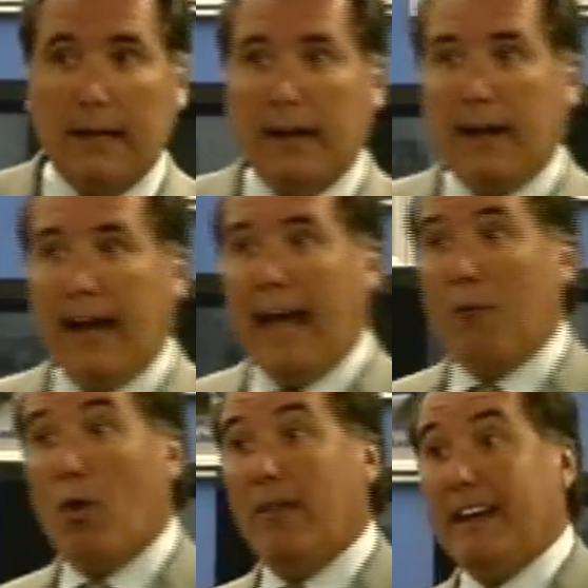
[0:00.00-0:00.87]
and
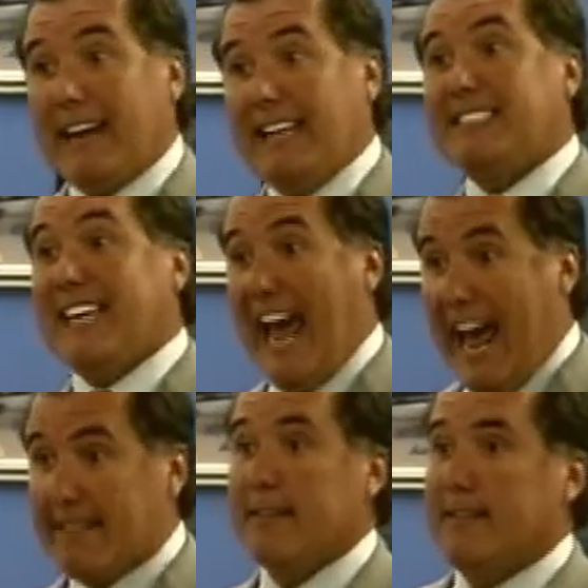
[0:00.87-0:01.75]
one that takes the
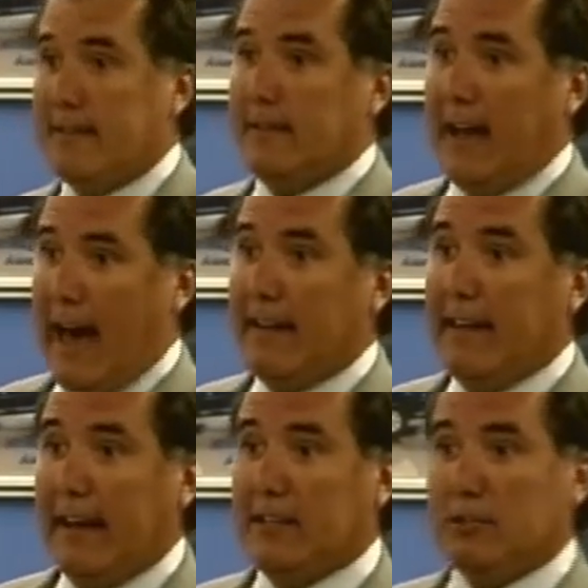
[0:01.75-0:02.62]
acids out of the
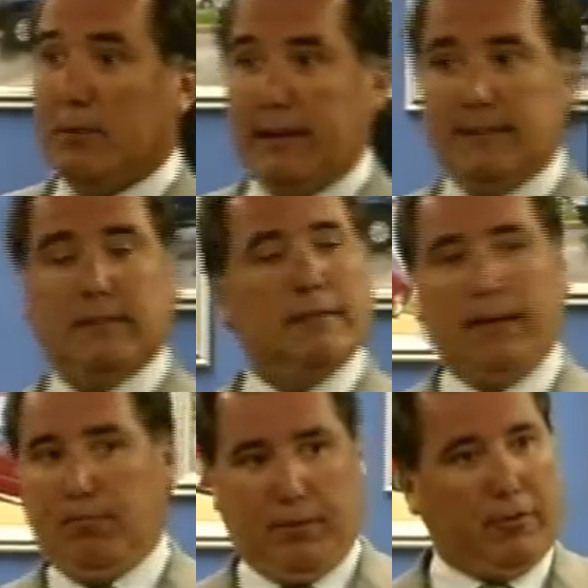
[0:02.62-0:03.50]
engine, because
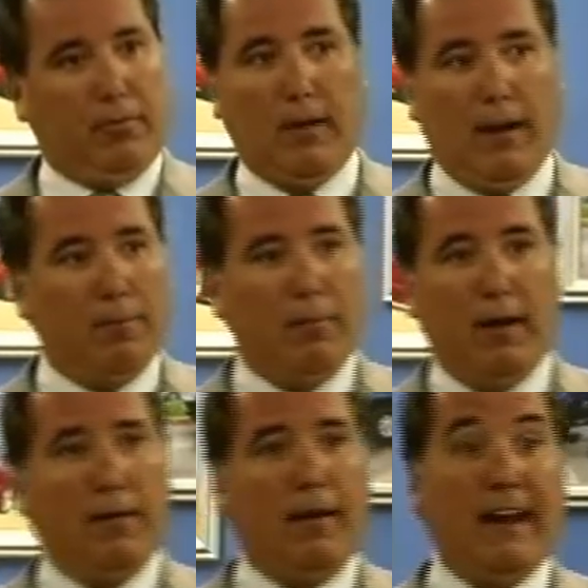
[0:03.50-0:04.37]

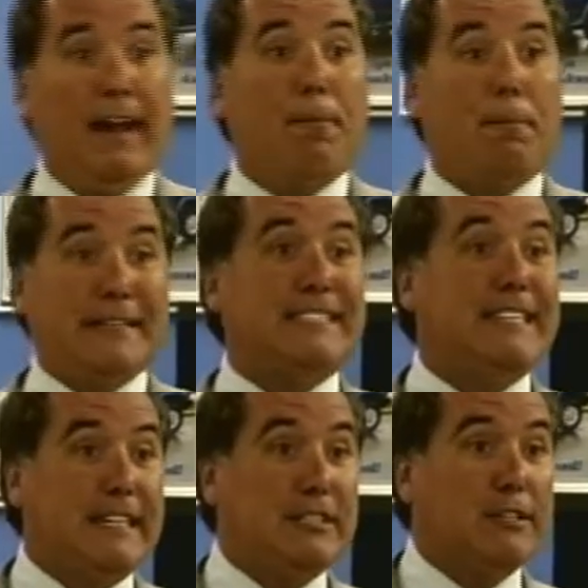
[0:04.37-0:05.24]
a piston
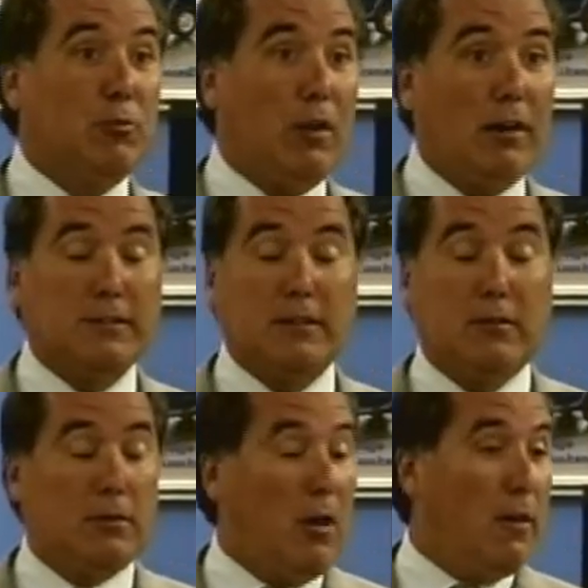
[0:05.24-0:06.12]
engine will also
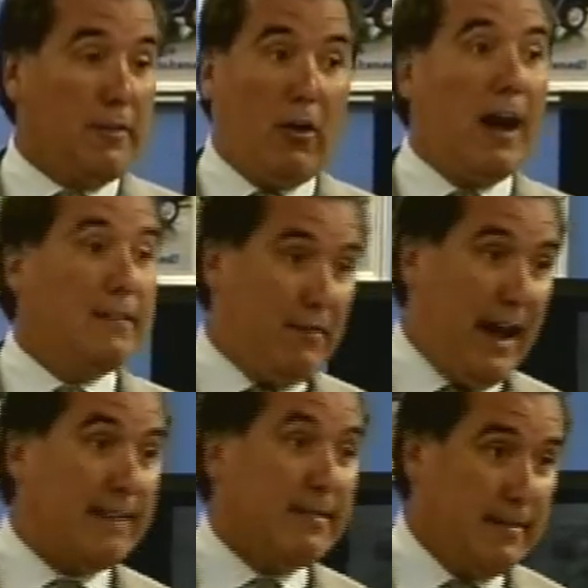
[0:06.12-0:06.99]
cause all kinds of
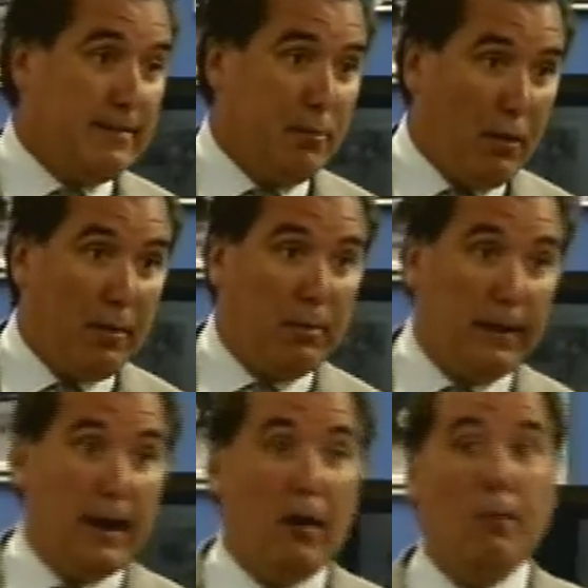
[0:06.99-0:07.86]
acids, as you probably
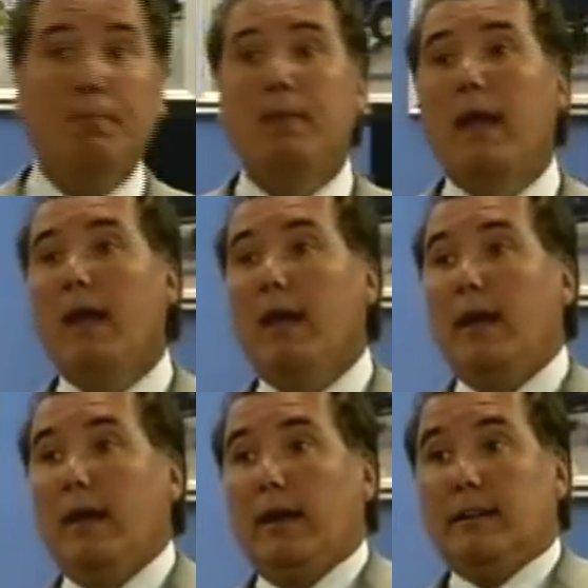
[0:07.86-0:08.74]
know.
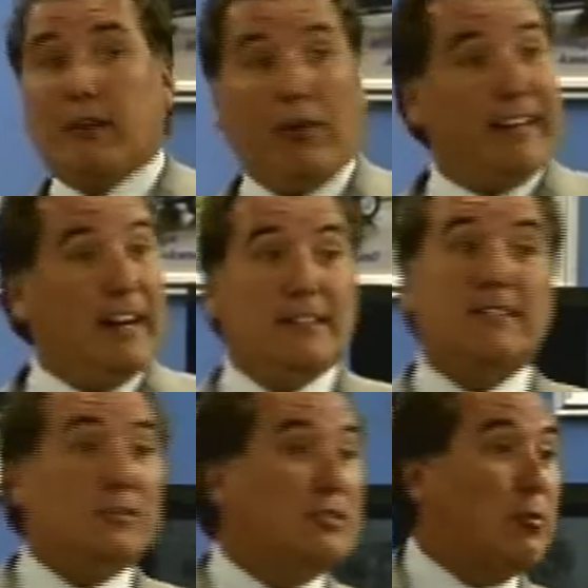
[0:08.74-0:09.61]
So it does
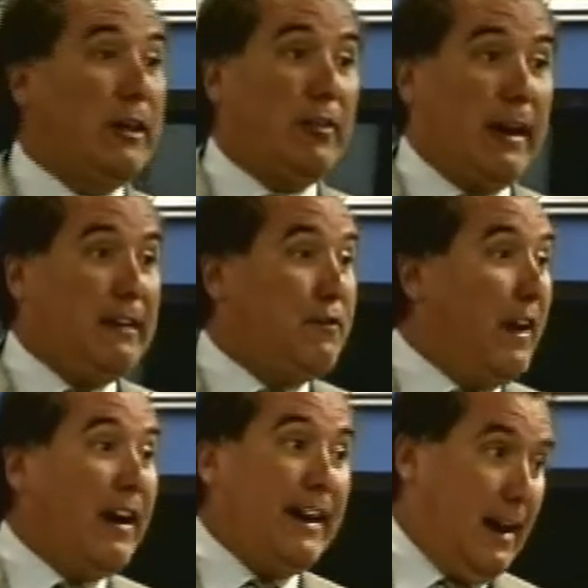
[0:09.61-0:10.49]
those three things
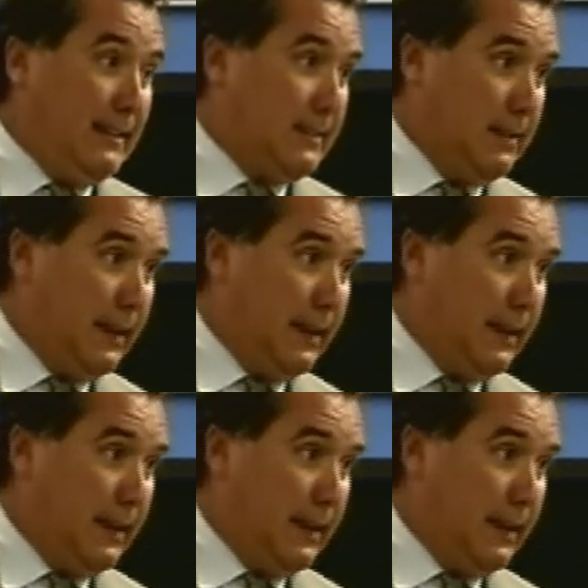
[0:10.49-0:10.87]
very nicely.